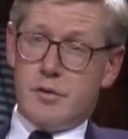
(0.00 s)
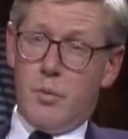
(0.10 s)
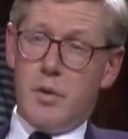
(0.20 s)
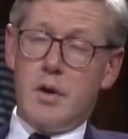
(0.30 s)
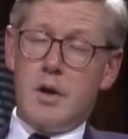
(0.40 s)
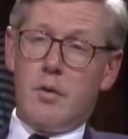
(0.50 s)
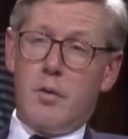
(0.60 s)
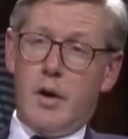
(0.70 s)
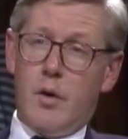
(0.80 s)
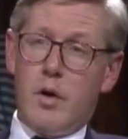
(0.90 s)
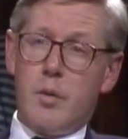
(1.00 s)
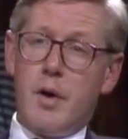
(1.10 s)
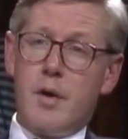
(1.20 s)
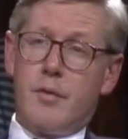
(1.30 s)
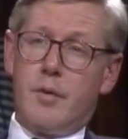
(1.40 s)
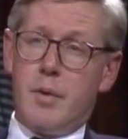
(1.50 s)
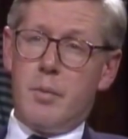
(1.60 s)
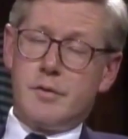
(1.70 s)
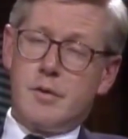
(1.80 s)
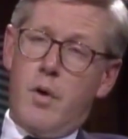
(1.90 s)
So we need to run, in order to pay for the
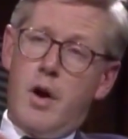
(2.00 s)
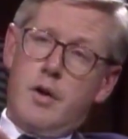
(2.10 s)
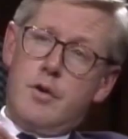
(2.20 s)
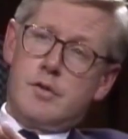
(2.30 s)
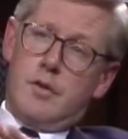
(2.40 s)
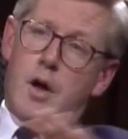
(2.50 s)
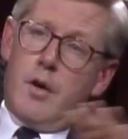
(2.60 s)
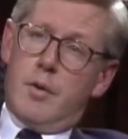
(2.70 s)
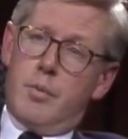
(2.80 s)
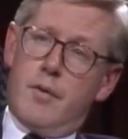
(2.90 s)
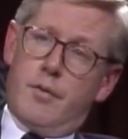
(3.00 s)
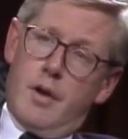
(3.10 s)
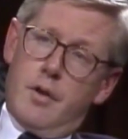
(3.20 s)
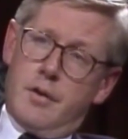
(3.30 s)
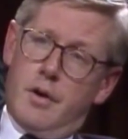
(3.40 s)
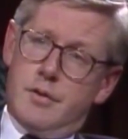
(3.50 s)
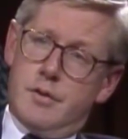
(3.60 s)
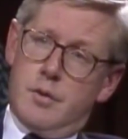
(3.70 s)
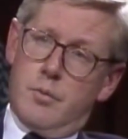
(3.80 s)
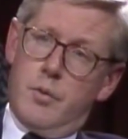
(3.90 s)
people, say, why don't you use the lottery to pay for the healthcare system?